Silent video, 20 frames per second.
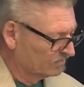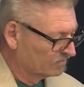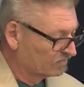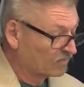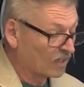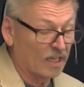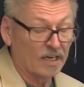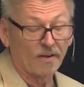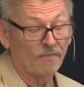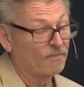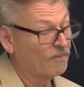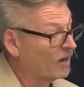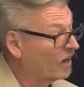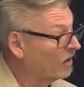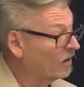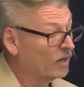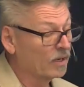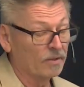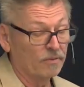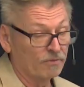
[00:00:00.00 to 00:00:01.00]
and a
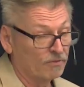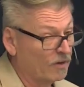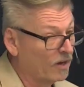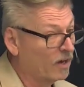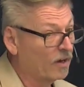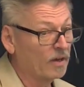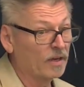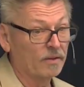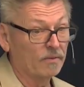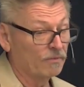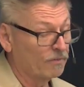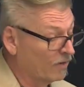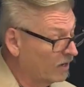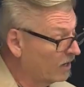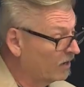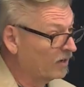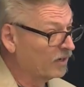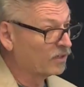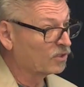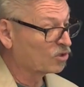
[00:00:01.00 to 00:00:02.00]
very, very,
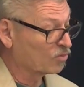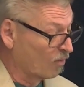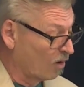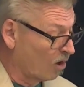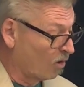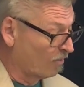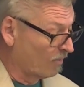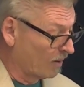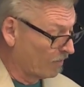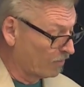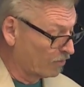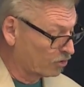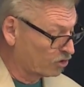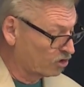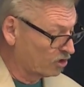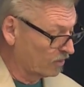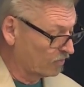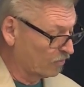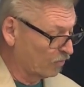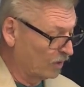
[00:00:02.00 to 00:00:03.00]
very small
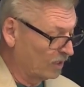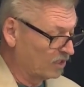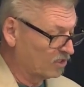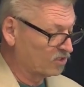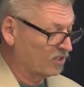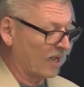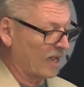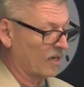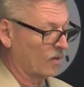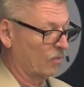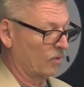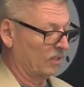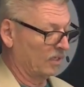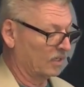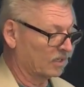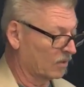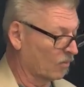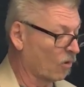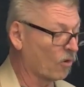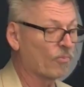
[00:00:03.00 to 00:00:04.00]
membership, we decided we
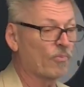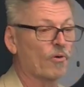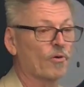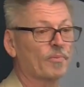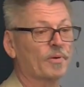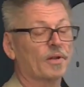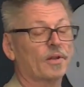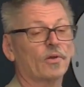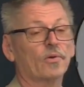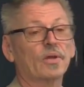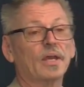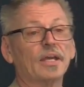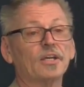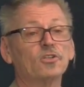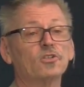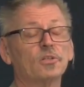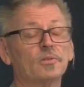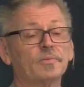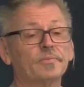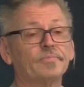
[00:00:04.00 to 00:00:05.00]
needed a more permanent location.